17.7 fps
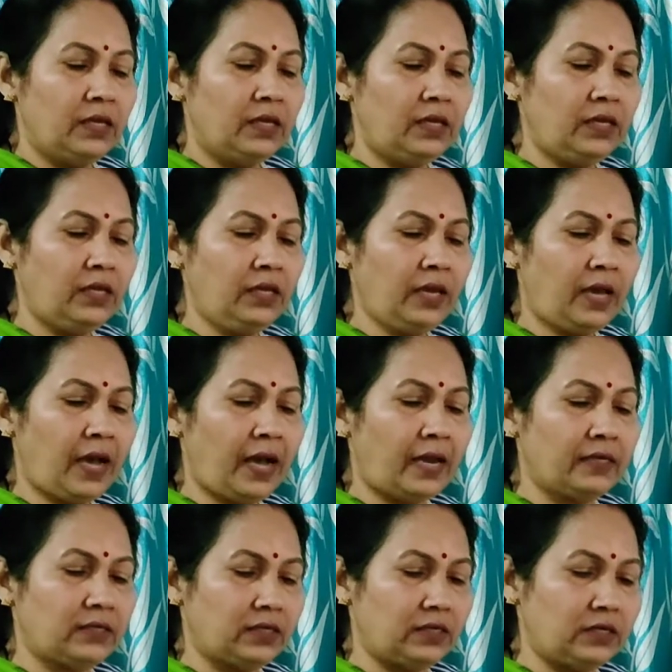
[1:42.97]
He
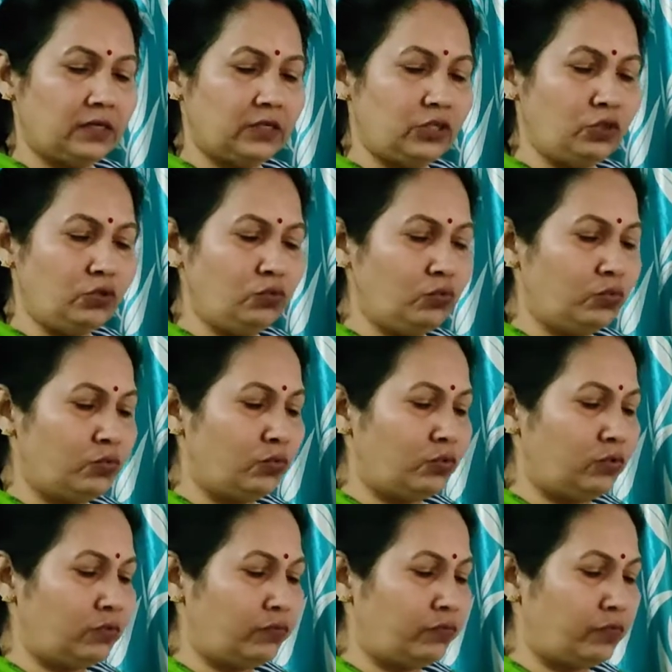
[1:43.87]
had a new
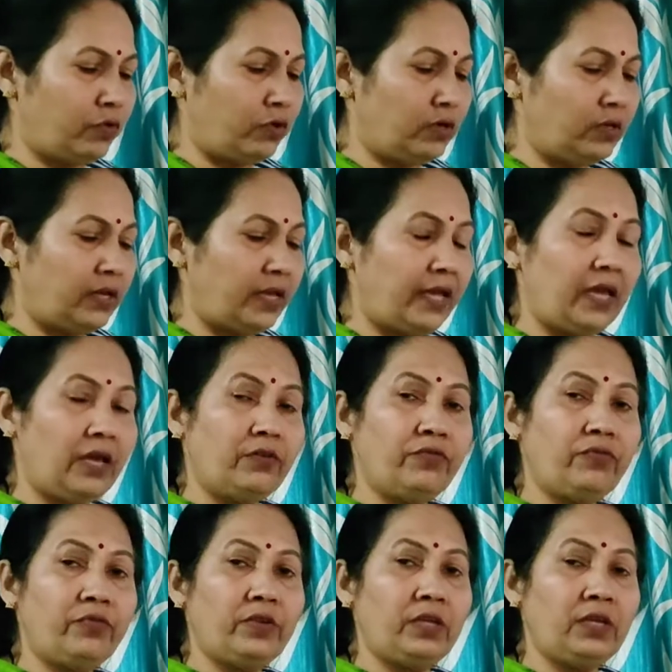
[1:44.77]
coat for
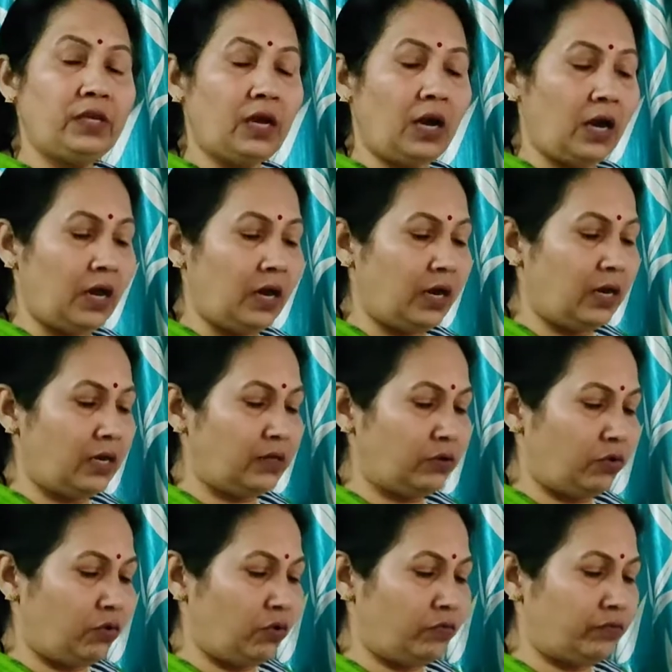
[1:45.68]
every
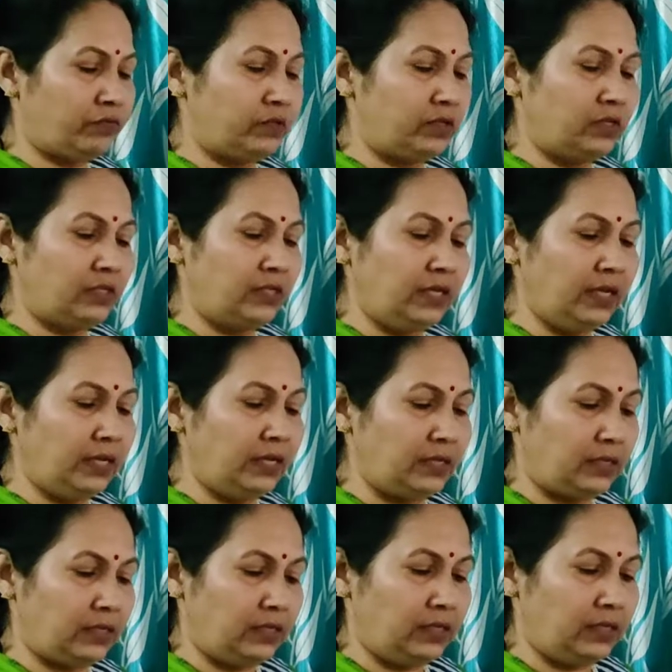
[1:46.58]
hour of the
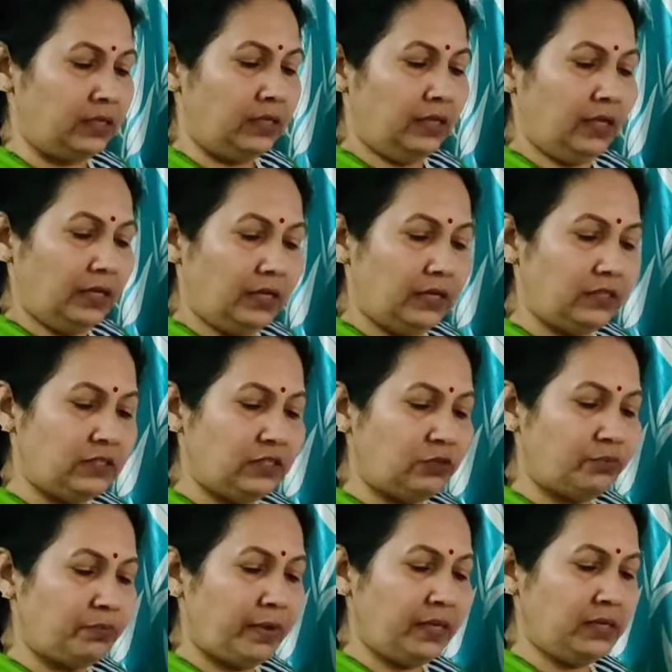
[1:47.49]
day. He
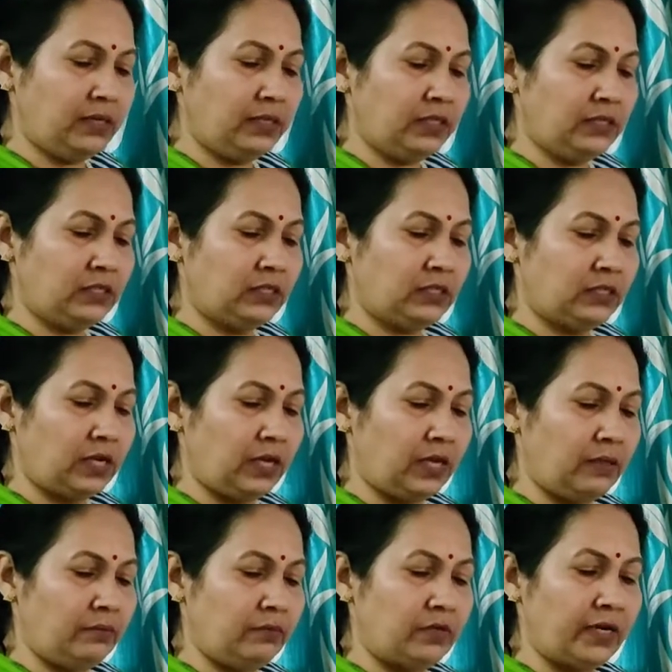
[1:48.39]
spent his
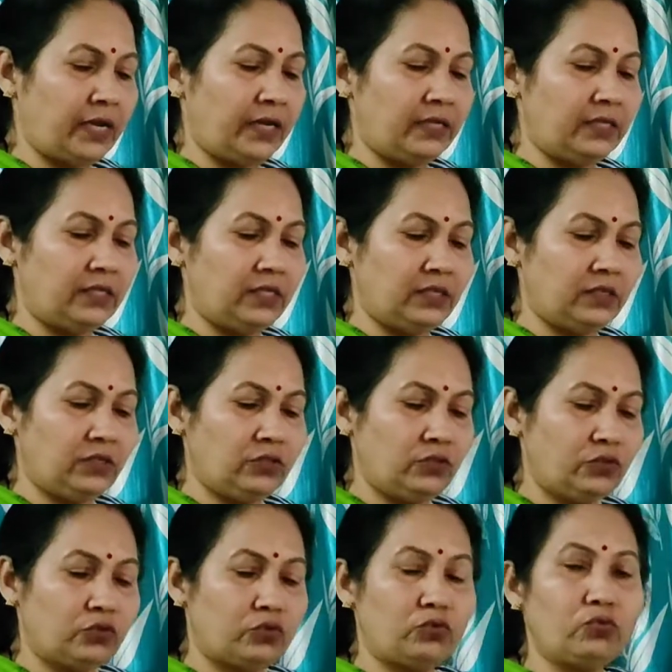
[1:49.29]
time
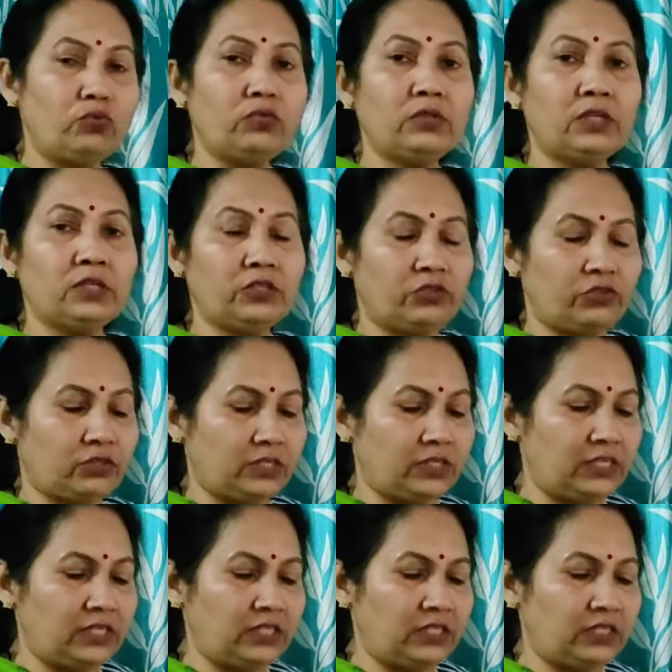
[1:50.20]
riding through the
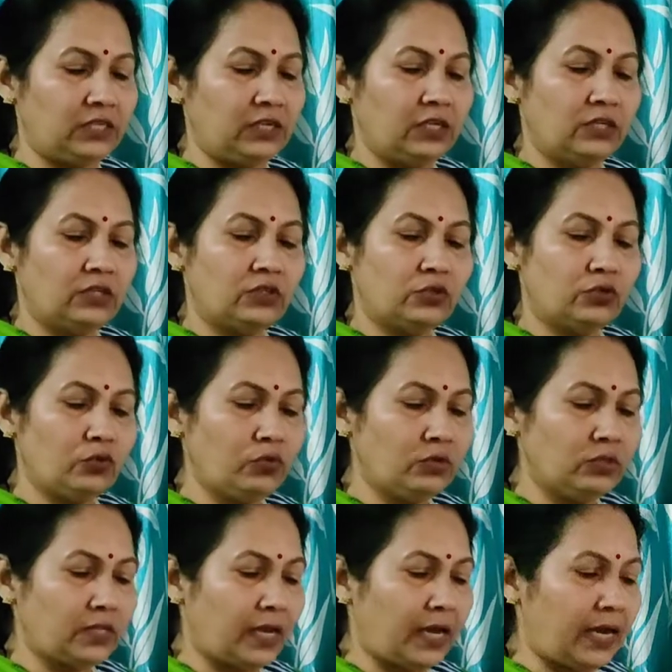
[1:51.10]
streets
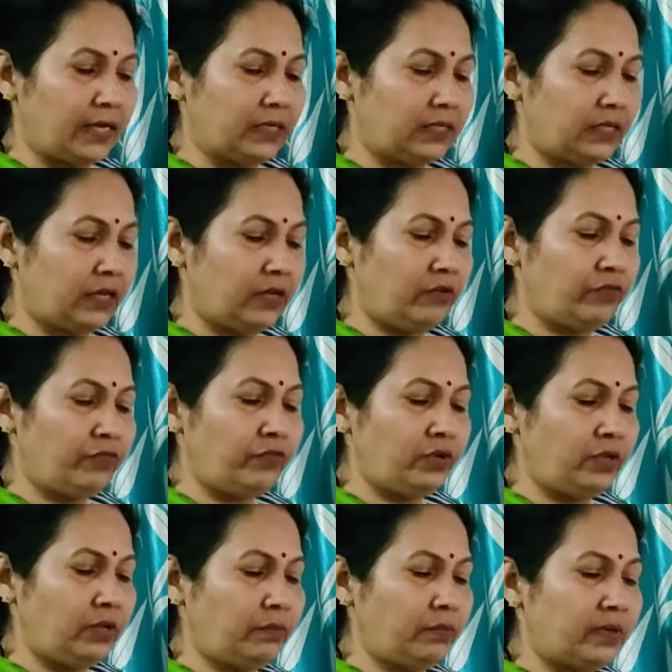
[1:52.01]
so that
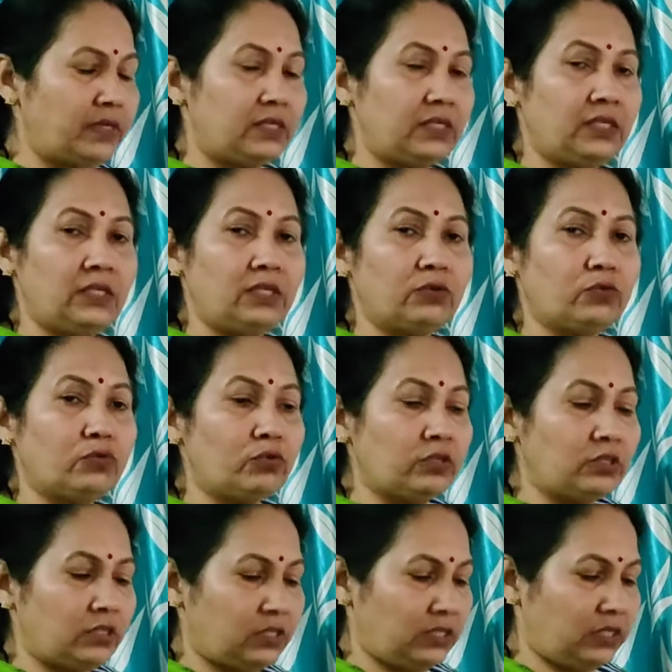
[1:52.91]
everybody
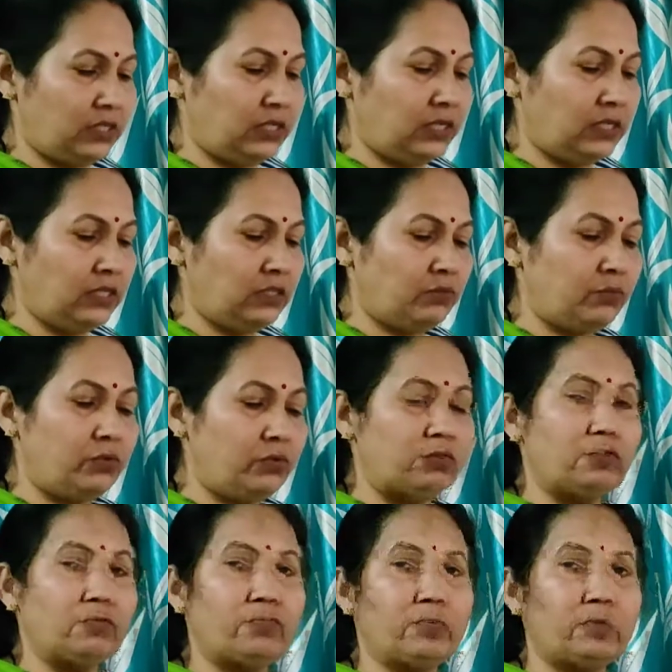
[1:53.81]
could see his
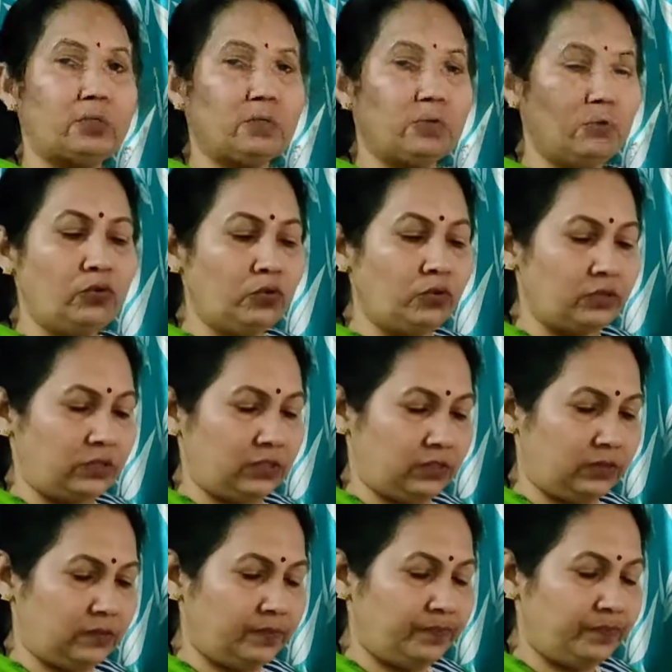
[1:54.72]
beautiful
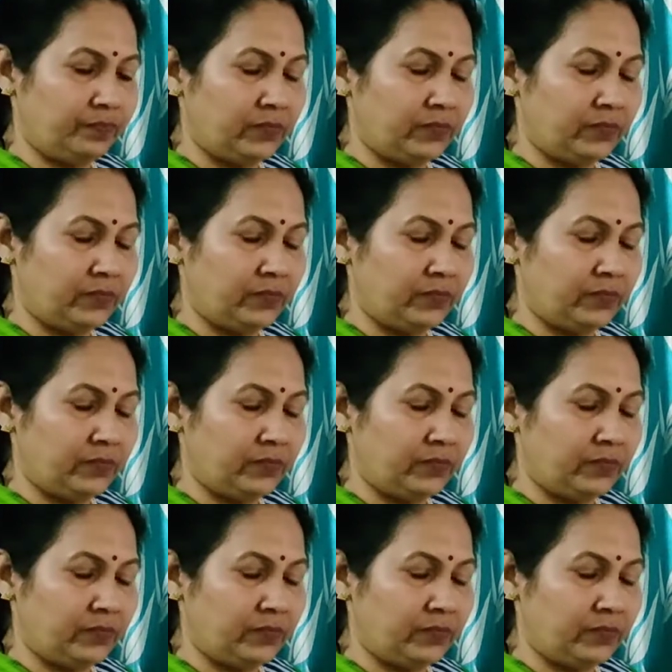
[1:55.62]
clothes.